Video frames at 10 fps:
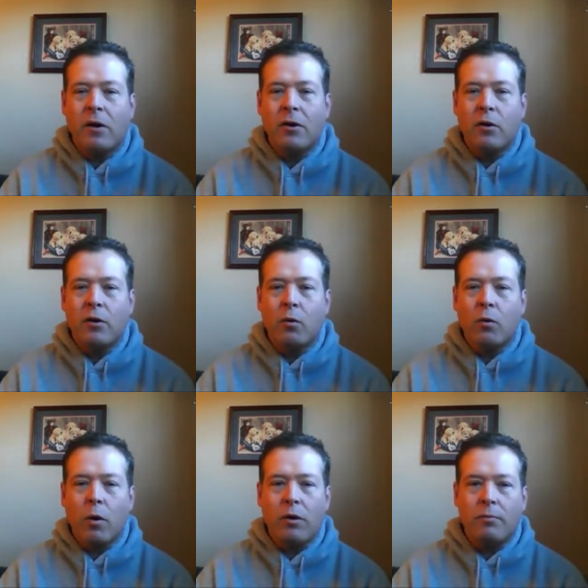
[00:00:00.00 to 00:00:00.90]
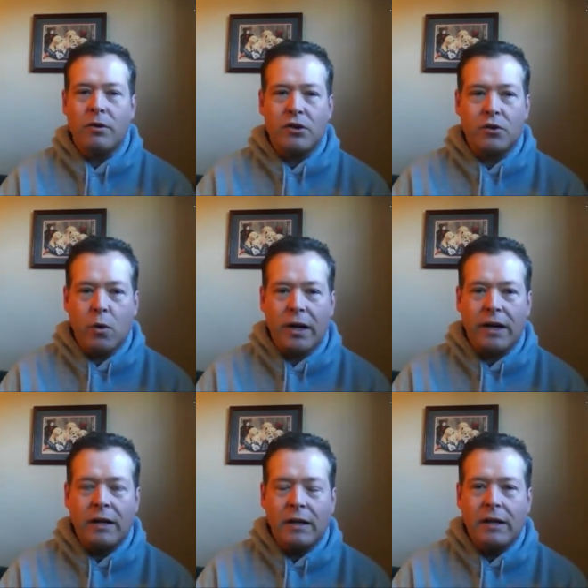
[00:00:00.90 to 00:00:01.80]
If not, you're welcome to just
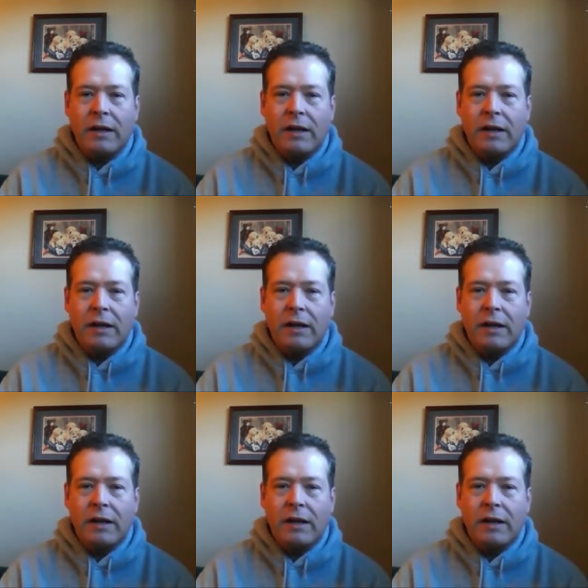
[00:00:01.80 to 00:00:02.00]
read.